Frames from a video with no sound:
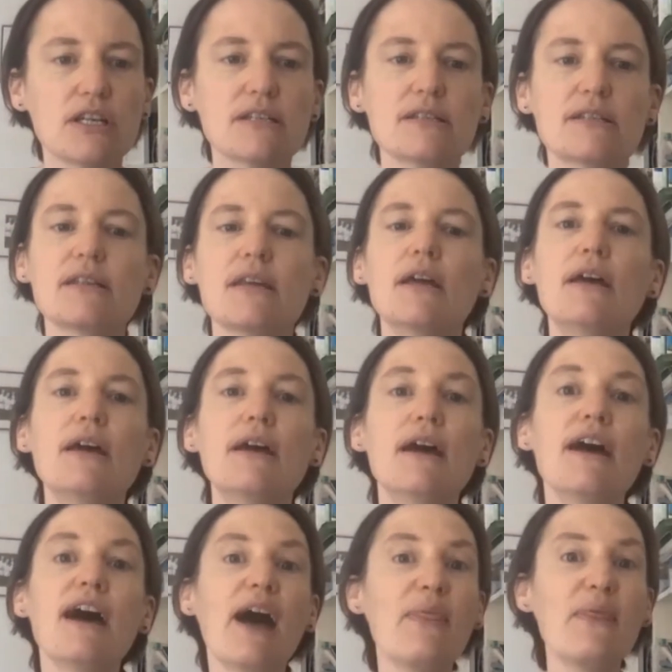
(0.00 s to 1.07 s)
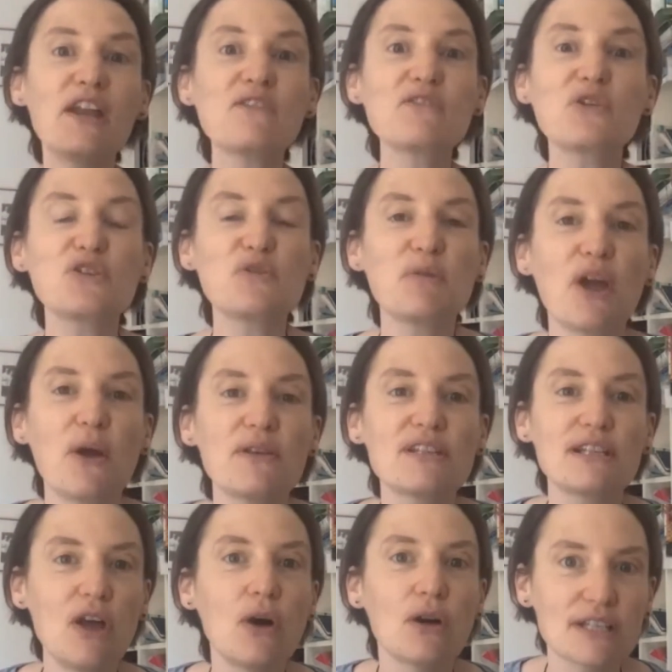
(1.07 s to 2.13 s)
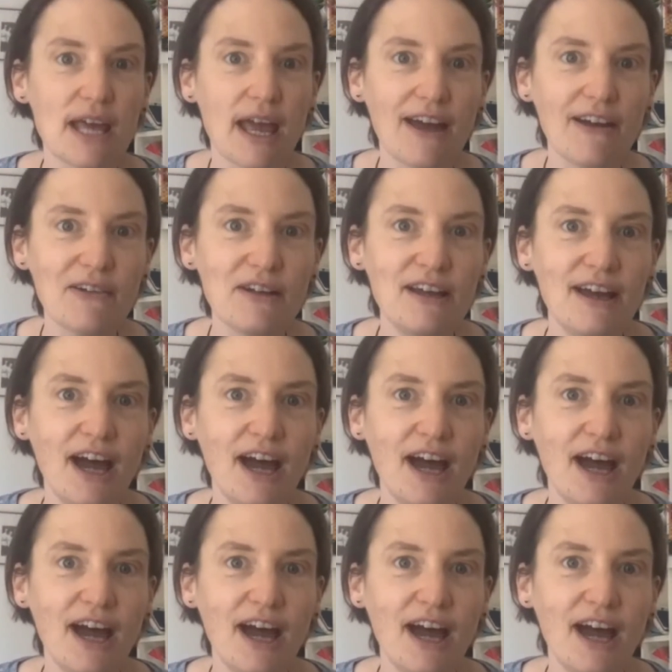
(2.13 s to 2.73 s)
Sure. And then, of course, we go into lockdown,